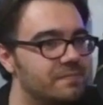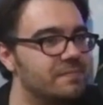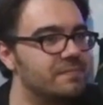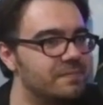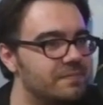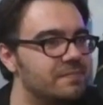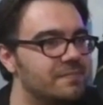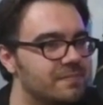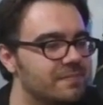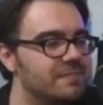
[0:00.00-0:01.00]

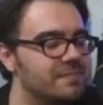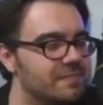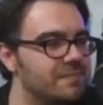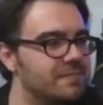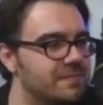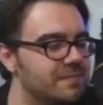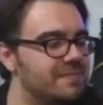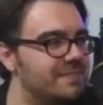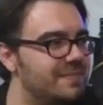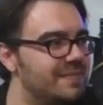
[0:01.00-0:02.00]

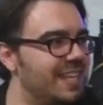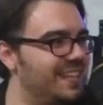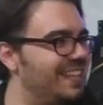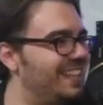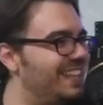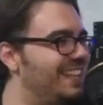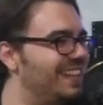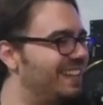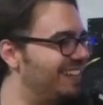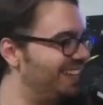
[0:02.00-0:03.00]

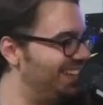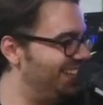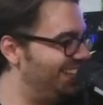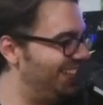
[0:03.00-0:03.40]
[no speech]